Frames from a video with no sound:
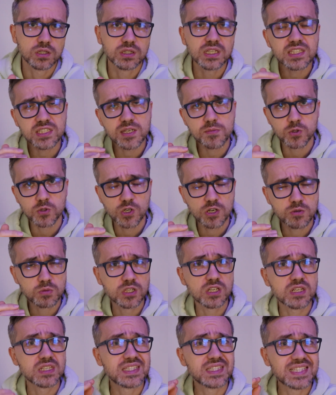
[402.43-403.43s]
This
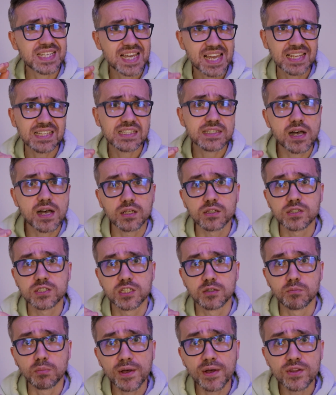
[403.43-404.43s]
subscription is
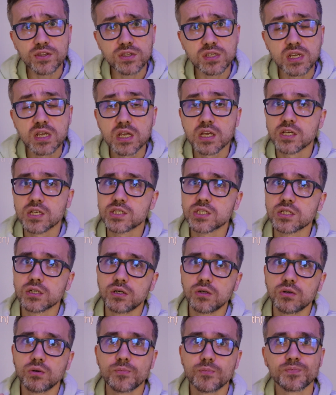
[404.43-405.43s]
$10 a month,
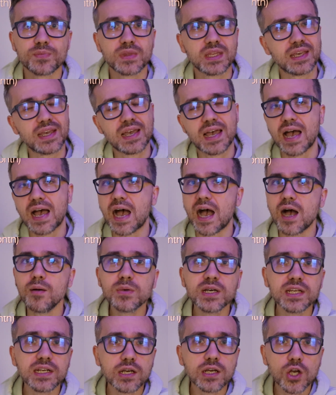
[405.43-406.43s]
so
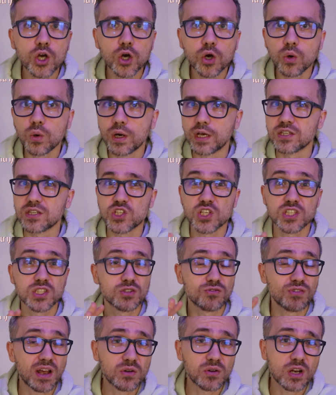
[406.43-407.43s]
I'm gonna go and
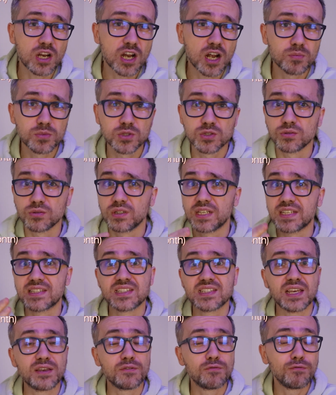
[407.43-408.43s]
just round it up to, let's
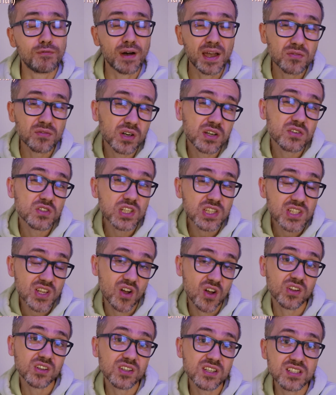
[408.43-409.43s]
say,
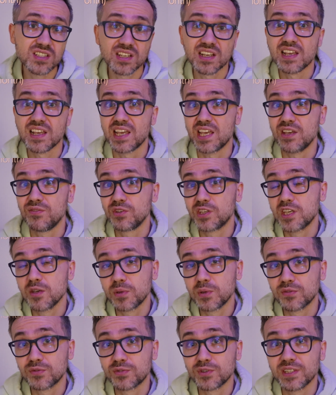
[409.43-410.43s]
$500 if you keep
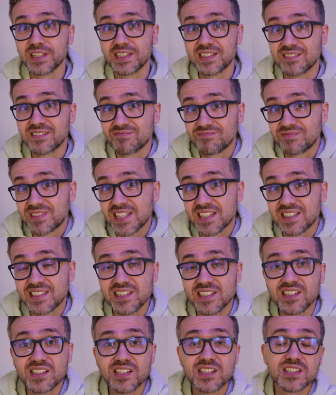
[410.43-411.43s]
it for like 6
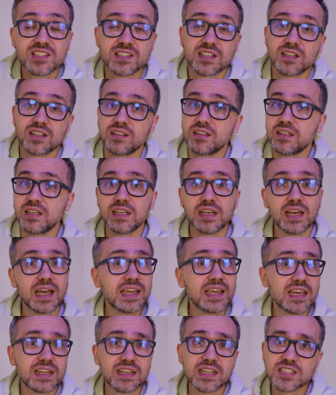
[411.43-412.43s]
years.
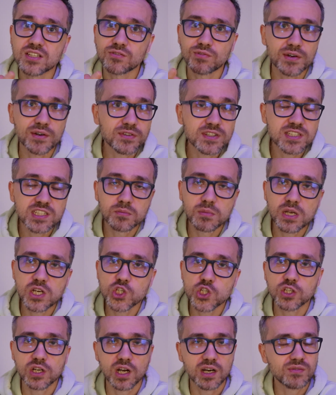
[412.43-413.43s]
Again, it's a rough
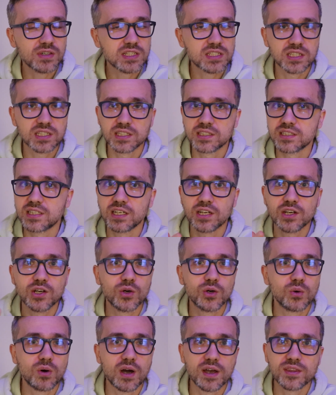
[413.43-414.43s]
estimation. Obviously, it's gonna
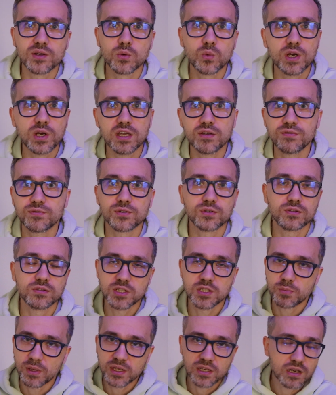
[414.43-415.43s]
go either way for
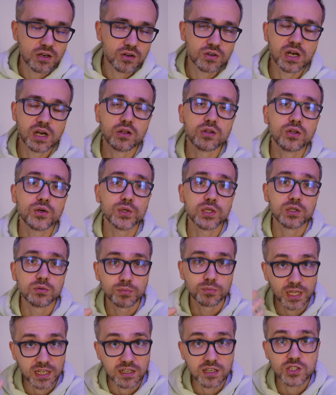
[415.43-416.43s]
depending on how long you're
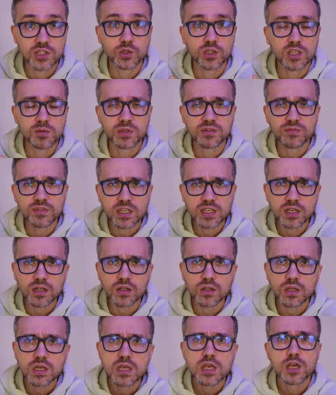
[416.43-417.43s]
planning to keep the
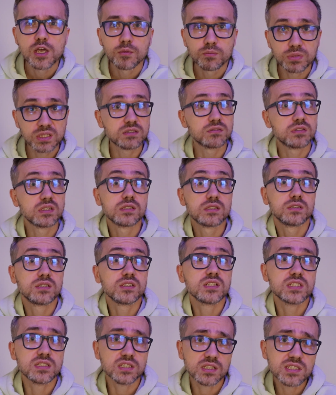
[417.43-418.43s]
vehicle, but
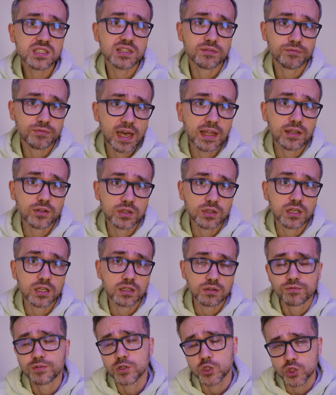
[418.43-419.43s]
there's still some value in
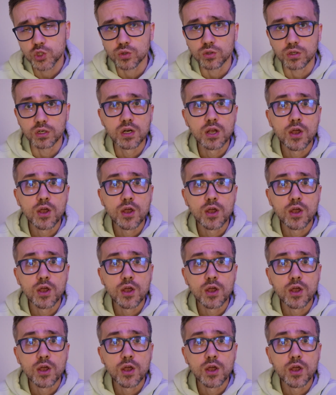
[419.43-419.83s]
it for sure.